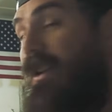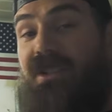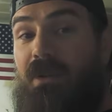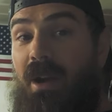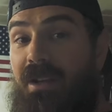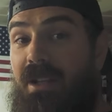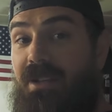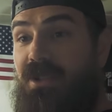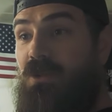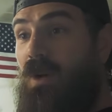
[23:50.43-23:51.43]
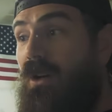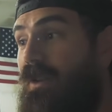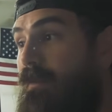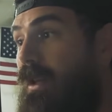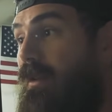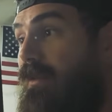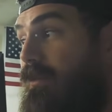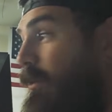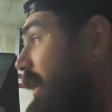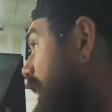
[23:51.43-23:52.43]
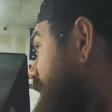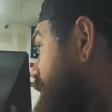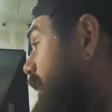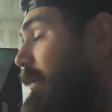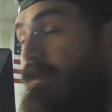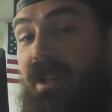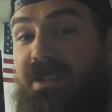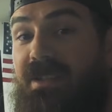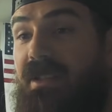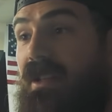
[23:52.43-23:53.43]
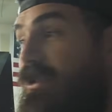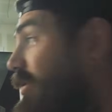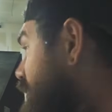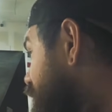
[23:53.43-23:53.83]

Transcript: some ideas as well that we have maybe missed and